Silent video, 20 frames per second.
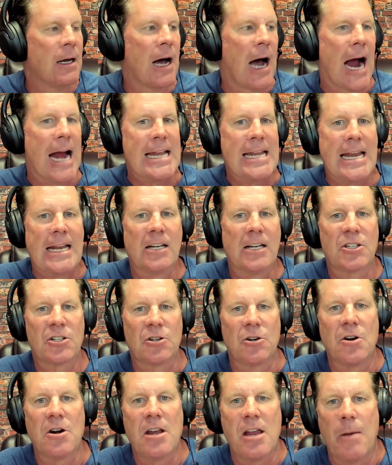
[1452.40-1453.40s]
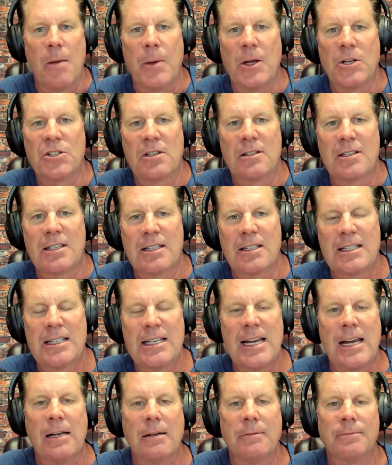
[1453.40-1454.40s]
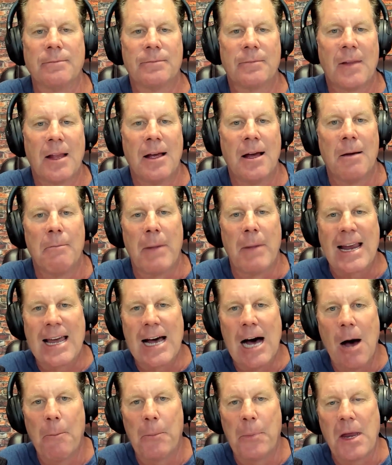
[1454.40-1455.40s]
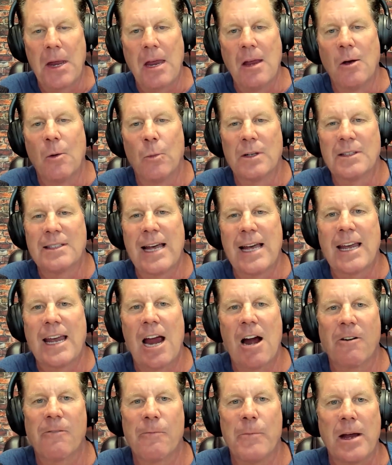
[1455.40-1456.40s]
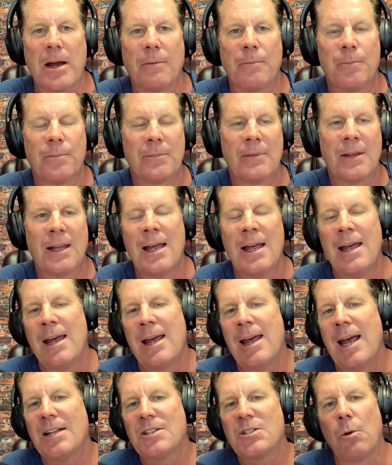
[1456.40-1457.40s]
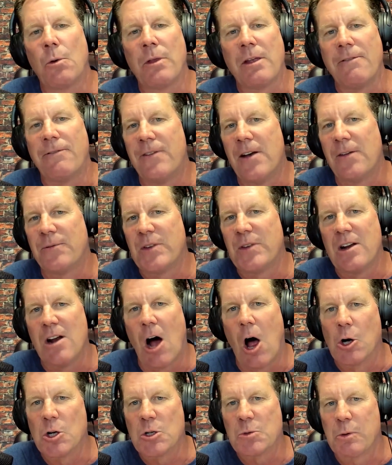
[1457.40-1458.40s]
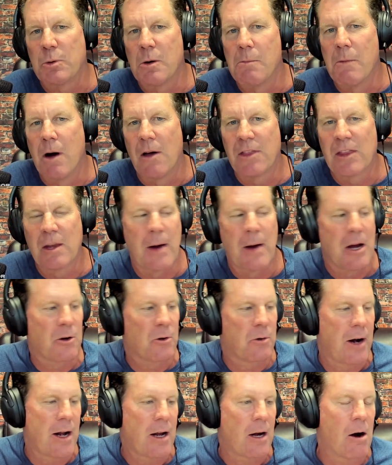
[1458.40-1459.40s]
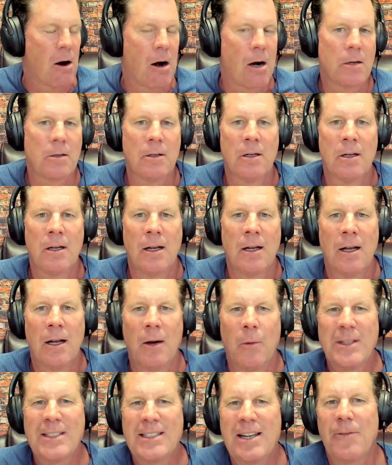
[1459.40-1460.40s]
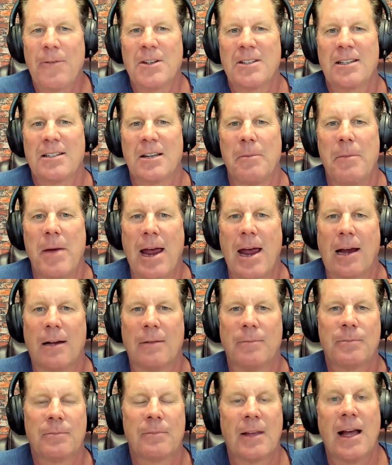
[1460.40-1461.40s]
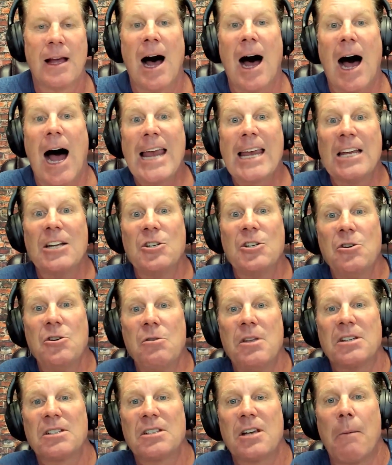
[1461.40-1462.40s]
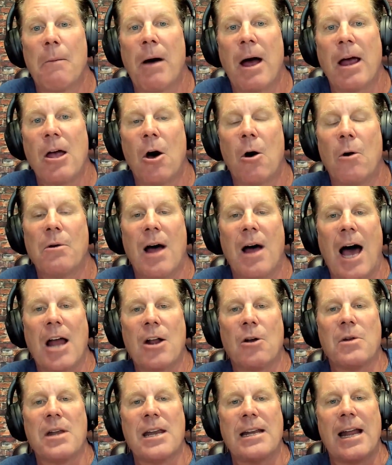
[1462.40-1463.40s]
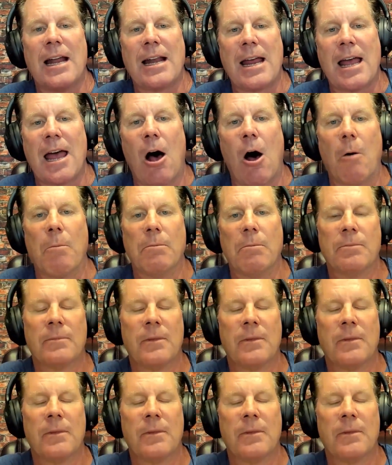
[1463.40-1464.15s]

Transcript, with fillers: I need a certain image to succeed. My company will take care of me. It's only $50 per month on my credit card. What difference does it make? I can do this on my own. I don't need any help.